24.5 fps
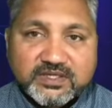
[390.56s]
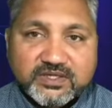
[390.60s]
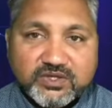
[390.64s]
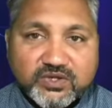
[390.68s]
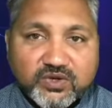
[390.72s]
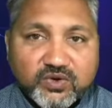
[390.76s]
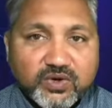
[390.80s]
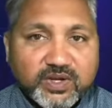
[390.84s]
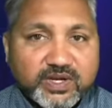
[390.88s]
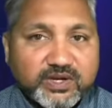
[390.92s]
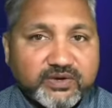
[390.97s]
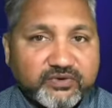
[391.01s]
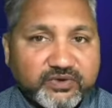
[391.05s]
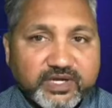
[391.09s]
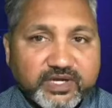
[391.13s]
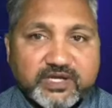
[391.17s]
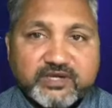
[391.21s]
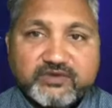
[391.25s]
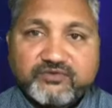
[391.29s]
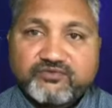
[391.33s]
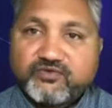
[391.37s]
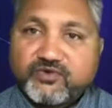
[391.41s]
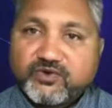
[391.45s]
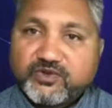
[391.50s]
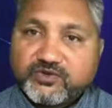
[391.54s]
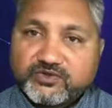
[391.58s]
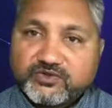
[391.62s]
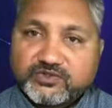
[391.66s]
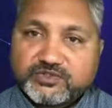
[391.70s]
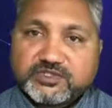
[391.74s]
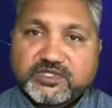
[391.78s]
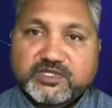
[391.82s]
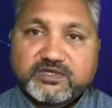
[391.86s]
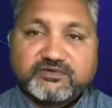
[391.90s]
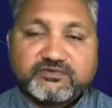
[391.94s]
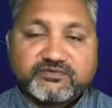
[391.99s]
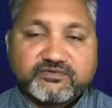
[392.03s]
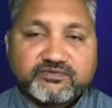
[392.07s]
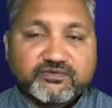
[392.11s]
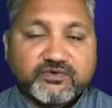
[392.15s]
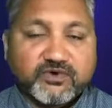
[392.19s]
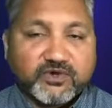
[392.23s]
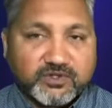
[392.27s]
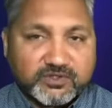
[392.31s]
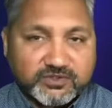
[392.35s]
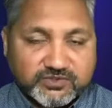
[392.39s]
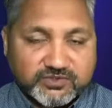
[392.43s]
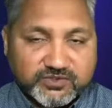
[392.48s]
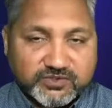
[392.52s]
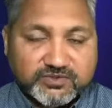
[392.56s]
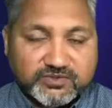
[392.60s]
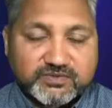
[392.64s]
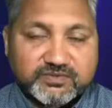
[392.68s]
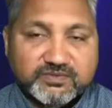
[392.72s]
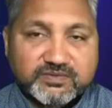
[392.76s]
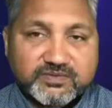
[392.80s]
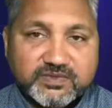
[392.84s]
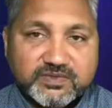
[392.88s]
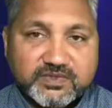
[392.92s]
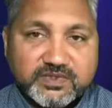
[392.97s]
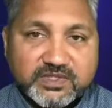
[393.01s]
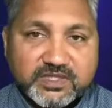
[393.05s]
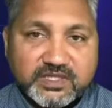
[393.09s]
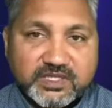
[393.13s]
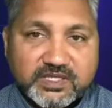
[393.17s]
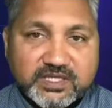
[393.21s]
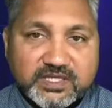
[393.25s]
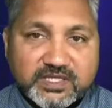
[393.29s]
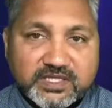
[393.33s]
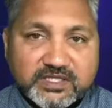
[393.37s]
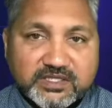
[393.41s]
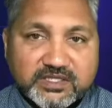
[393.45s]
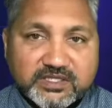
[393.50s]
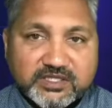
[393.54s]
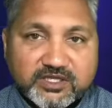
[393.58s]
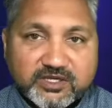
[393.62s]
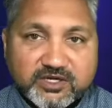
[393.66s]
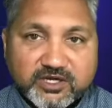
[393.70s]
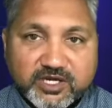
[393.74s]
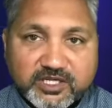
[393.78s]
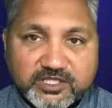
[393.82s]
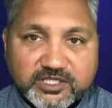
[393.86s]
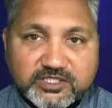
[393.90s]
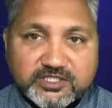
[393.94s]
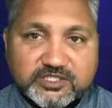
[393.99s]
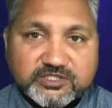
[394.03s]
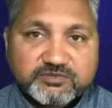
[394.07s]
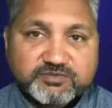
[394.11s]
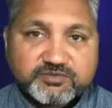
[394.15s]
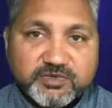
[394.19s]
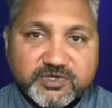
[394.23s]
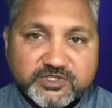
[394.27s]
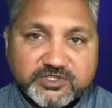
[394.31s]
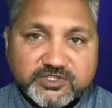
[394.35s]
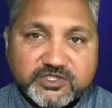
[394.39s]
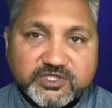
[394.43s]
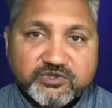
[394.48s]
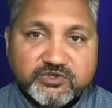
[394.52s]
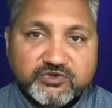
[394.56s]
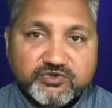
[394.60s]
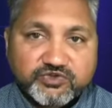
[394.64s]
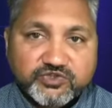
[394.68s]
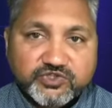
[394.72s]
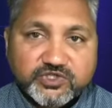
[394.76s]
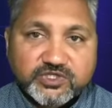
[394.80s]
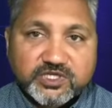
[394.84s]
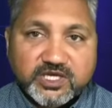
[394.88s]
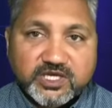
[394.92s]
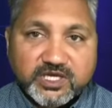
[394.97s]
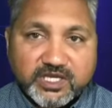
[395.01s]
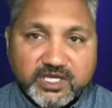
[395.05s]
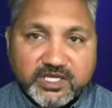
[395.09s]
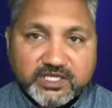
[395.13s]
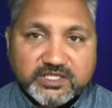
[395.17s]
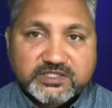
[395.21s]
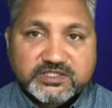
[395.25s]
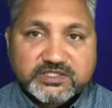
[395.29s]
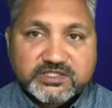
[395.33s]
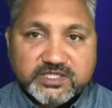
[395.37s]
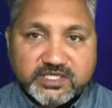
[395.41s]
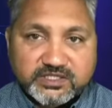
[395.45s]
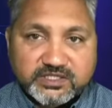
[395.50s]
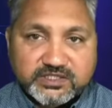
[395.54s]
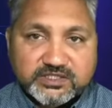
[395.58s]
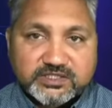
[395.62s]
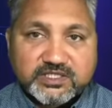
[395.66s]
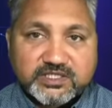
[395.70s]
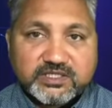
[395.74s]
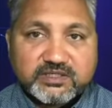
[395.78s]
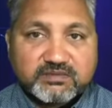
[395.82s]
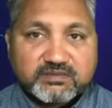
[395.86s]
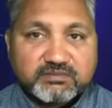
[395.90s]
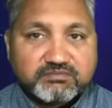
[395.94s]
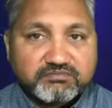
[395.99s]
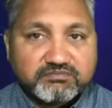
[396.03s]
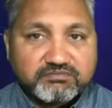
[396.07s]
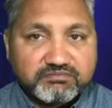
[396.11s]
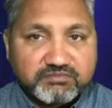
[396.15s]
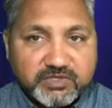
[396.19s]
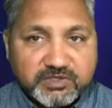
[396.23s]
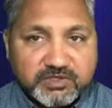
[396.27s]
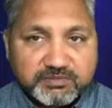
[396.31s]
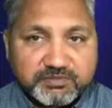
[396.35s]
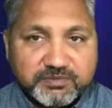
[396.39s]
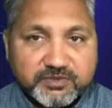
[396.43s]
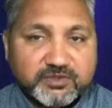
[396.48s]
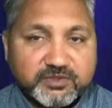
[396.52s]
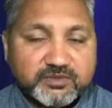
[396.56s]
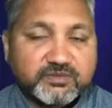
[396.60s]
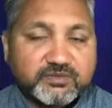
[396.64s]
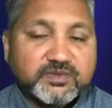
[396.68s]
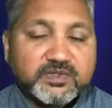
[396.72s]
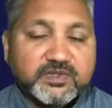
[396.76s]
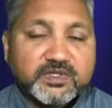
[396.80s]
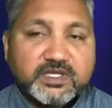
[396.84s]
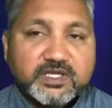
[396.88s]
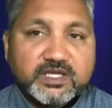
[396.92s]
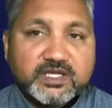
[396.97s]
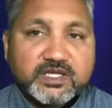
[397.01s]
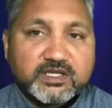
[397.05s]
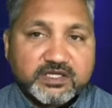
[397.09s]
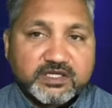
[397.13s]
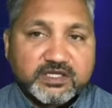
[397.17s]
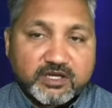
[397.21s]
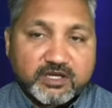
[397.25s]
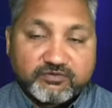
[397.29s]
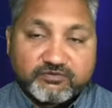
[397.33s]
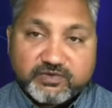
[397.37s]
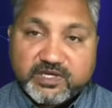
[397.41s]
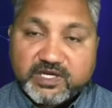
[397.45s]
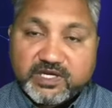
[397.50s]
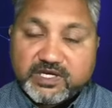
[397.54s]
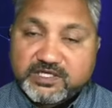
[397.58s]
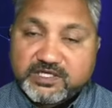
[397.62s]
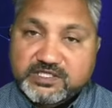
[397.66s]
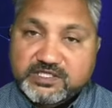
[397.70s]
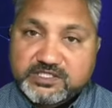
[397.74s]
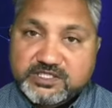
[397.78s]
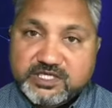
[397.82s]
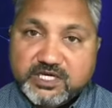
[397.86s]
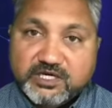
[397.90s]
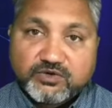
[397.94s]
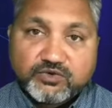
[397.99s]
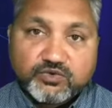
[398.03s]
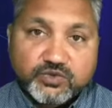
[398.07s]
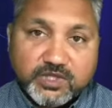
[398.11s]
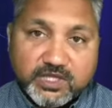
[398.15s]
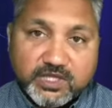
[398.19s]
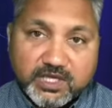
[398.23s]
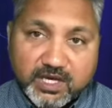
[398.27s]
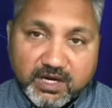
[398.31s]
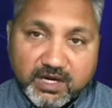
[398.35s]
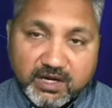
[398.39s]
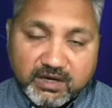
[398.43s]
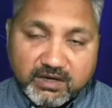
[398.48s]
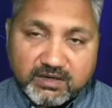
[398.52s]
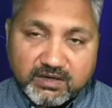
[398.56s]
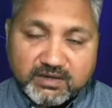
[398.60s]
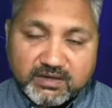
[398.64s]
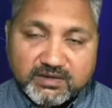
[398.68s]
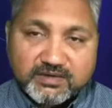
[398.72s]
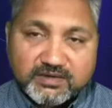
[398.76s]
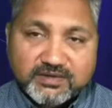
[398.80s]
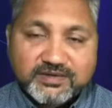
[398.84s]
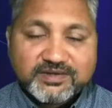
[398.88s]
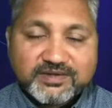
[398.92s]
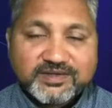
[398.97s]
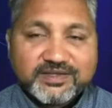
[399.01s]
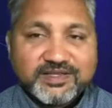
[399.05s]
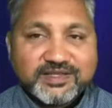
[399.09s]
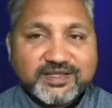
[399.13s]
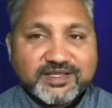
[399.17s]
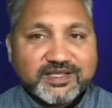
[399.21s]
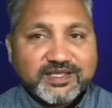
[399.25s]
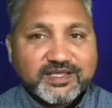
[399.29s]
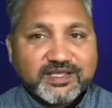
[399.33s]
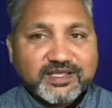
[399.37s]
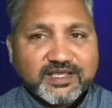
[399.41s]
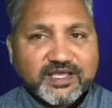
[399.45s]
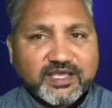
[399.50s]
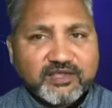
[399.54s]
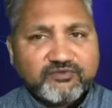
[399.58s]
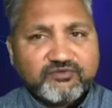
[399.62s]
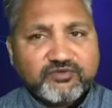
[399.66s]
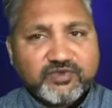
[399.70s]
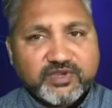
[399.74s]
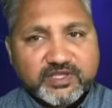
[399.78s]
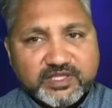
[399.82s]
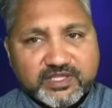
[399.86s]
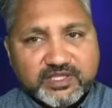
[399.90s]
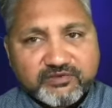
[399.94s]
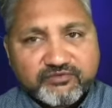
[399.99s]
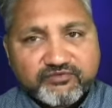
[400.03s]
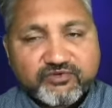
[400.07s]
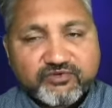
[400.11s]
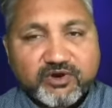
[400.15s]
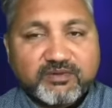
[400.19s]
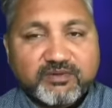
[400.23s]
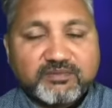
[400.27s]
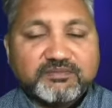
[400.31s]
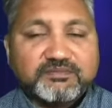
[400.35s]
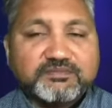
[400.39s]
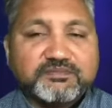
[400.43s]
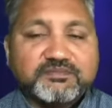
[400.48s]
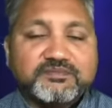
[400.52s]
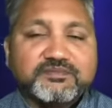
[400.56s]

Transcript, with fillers: go and read for yourself also the religious persecution against Yazidi people. Now we'll understand who they are and where they're from.